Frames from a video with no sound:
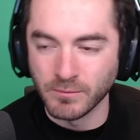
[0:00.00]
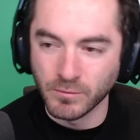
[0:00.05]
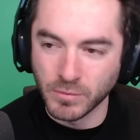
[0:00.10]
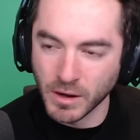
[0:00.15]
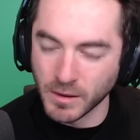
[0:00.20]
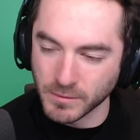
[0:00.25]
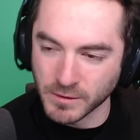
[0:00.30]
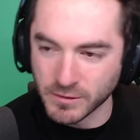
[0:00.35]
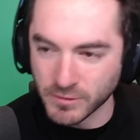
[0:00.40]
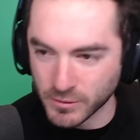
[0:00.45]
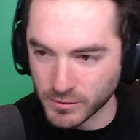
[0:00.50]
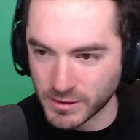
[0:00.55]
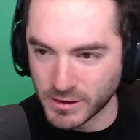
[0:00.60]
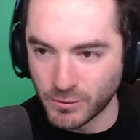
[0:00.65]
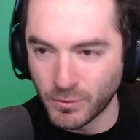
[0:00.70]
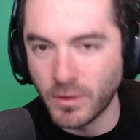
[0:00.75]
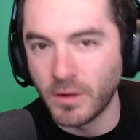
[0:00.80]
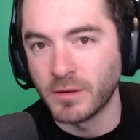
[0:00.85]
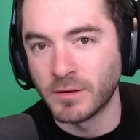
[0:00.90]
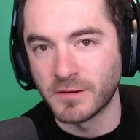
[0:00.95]
probably totally
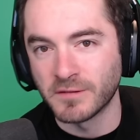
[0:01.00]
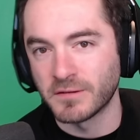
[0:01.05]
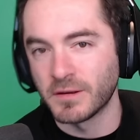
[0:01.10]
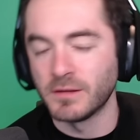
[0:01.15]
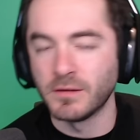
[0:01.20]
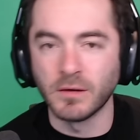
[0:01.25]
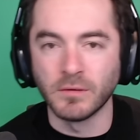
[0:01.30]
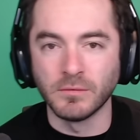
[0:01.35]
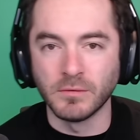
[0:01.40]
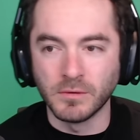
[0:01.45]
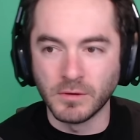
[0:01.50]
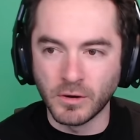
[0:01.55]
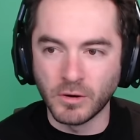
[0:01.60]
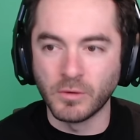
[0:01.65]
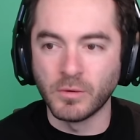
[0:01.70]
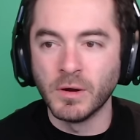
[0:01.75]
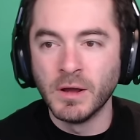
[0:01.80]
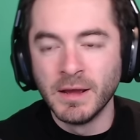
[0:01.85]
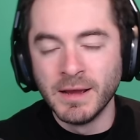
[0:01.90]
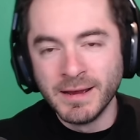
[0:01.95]
wrong because I don't
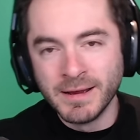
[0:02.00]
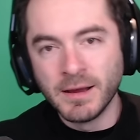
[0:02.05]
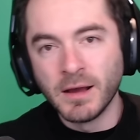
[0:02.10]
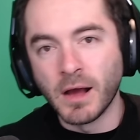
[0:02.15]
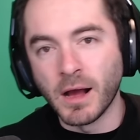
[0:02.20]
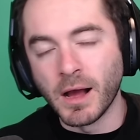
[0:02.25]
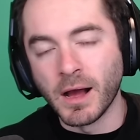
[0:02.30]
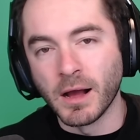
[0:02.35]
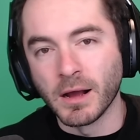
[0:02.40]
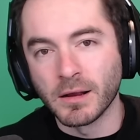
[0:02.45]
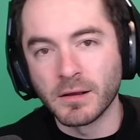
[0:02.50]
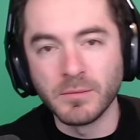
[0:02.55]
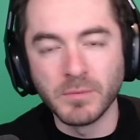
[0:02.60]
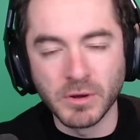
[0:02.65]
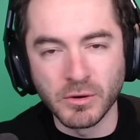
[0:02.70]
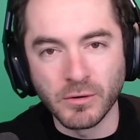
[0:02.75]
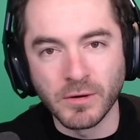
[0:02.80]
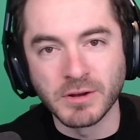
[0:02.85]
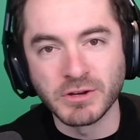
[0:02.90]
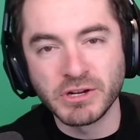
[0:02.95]
know
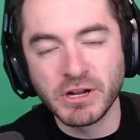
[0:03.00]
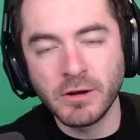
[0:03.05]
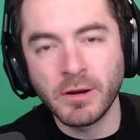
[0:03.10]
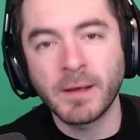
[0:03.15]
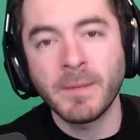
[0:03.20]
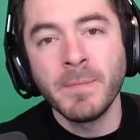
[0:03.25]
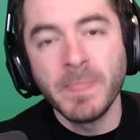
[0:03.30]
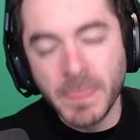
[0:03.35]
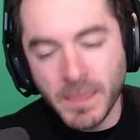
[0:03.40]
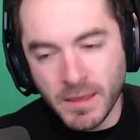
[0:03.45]
computer engineering.